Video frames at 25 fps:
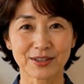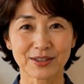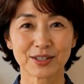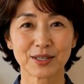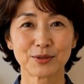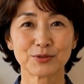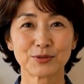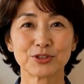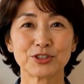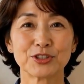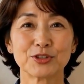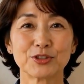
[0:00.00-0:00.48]

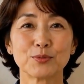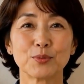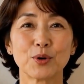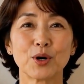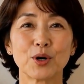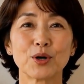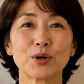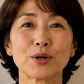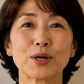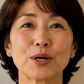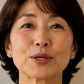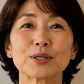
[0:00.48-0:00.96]
them
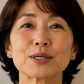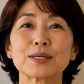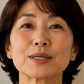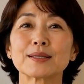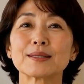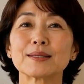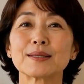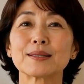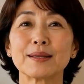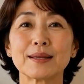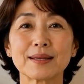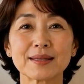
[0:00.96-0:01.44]
smaller,
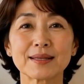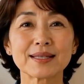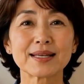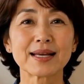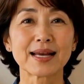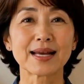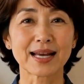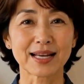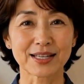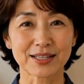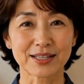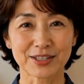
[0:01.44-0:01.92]

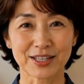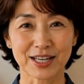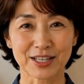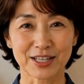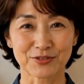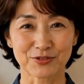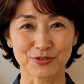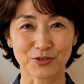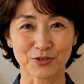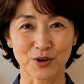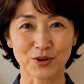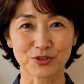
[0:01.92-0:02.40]
and they
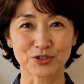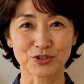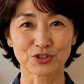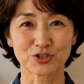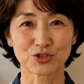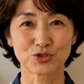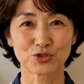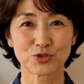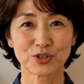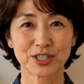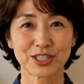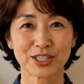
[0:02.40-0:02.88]
fall
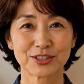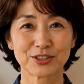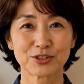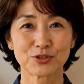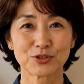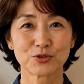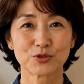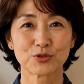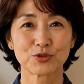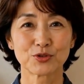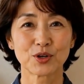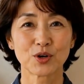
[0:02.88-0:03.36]
straight
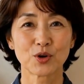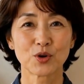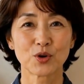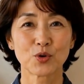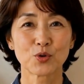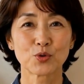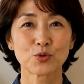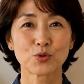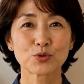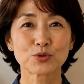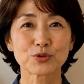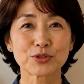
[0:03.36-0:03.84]
through the
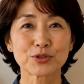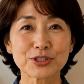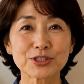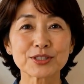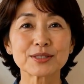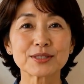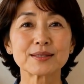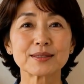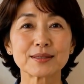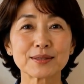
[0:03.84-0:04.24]
holes.